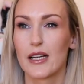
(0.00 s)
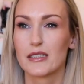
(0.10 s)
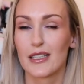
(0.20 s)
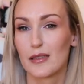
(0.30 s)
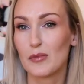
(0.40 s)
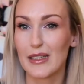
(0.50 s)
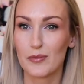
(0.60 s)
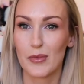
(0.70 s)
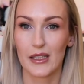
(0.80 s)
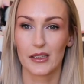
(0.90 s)
I'd done a
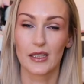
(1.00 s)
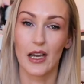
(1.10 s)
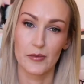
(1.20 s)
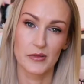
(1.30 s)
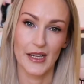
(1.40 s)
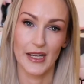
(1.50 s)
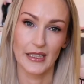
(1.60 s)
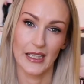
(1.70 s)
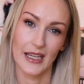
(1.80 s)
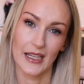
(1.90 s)
mid-month update
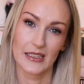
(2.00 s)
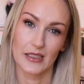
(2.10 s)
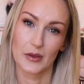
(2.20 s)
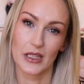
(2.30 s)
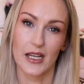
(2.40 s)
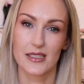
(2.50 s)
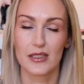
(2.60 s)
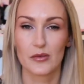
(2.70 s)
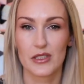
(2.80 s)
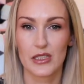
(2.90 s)
and I realized
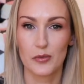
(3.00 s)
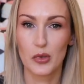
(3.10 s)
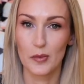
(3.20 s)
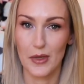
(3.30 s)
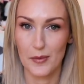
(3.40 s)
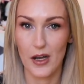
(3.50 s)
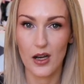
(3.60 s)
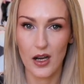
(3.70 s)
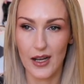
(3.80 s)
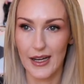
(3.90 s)
that it was going to put me
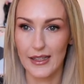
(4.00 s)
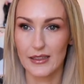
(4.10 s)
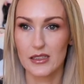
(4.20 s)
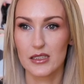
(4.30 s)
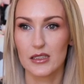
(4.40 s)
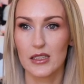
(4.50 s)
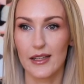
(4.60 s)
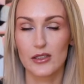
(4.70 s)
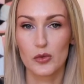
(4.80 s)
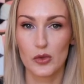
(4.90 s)
behind
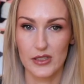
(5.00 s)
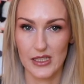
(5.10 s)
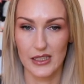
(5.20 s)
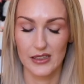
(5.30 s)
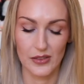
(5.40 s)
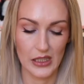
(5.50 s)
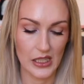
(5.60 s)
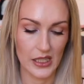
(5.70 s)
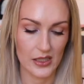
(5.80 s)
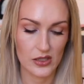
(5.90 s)
like towards the end of the
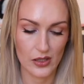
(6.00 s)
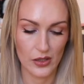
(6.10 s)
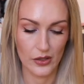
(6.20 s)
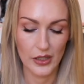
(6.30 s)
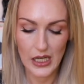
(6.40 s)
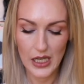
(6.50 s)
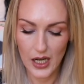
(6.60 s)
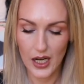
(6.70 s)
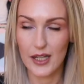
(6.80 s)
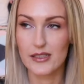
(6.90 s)
year. So
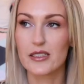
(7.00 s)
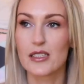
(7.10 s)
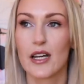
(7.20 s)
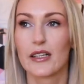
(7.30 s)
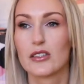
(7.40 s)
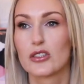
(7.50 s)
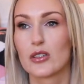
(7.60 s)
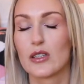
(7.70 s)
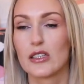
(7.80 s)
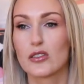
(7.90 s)
I decided
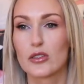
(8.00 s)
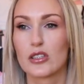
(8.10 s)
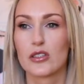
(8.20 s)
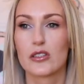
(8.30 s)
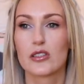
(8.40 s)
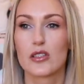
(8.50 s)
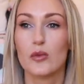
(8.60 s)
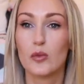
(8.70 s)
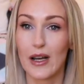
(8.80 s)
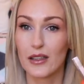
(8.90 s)
to introduce
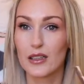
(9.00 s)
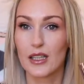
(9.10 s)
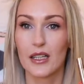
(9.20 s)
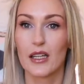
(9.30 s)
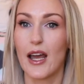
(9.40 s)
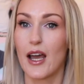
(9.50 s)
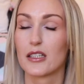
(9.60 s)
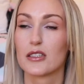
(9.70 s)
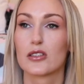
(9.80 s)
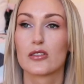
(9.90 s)
one that
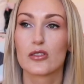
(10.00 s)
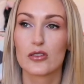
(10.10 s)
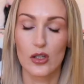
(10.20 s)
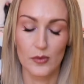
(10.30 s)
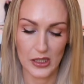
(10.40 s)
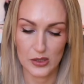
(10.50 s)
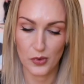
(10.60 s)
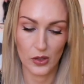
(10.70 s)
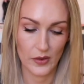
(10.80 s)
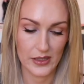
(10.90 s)
had so much
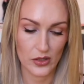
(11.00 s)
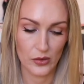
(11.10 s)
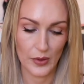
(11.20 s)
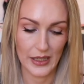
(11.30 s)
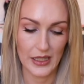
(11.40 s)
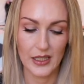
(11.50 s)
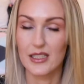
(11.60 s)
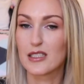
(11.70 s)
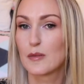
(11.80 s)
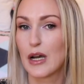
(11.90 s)
progress already.
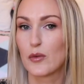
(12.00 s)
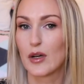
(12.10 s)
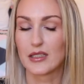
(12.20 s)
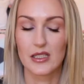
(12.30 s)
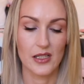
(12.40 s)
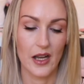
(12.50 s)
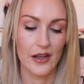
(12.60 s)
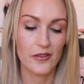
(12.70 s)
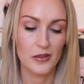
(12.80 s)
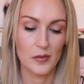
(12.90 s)
It's My One
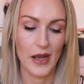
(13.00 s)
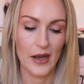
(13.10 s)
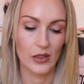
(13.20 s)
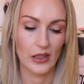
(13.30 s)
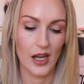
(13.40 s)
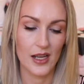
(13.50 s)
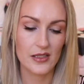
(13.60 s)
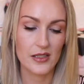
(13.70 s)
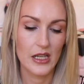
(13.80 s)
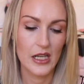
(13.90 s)
Desire from
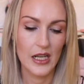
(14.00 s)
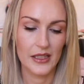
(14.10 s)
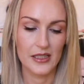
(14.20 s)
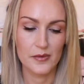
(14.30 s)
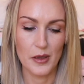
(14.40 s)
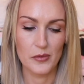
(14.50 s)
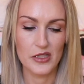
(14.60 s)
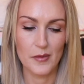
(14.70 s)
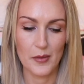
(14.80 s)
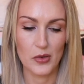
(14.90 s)
Hourglass. This one was
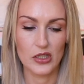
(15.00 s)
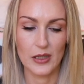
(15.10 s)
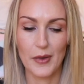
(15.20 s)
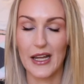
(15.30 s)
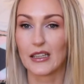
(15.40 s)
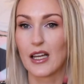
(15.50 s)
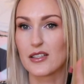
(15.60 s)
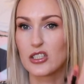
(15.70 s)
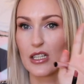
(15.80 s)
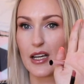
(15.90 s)
in my project pan
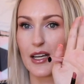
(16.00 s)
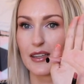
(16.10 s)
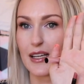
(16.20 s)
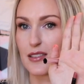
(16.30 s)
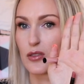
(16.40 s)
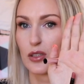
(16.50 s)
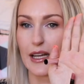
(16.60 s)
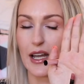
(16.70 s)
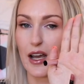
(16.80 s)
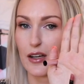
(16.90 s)
last year and that's all I
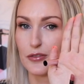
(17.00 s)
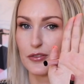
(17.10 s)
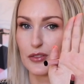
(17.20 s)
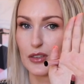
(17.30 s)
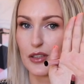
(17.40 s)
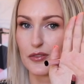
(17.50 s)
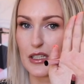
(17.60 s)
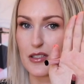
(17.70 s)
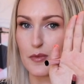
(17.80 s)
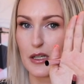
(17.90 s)
have of
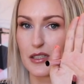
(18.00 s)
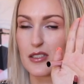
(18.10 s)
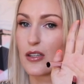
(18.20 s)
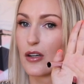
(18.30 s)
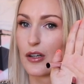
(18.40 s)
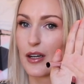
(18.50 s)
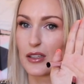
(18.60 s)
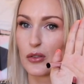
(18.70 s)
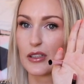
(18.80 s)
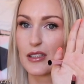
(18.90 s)
this one. So I
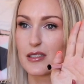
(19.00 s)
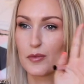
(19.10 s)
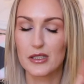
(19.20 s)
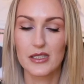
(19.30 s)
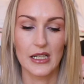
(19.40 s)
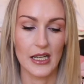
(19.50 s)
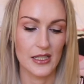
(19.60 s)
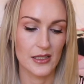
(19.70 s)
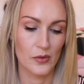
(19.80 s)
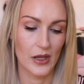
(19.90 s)
thought this was an
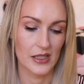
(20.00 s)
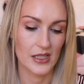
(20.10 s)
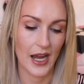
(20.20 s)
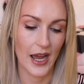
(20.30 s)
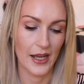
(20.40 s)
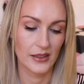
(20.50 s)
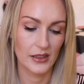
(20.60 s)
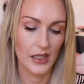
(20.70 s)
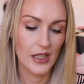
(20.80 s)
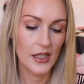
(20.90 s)
easy one to add
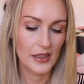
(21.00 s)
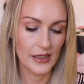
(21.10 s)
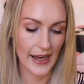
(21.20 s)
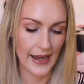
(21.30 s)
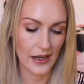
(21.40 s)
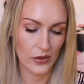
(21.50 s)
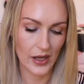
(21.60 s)
now.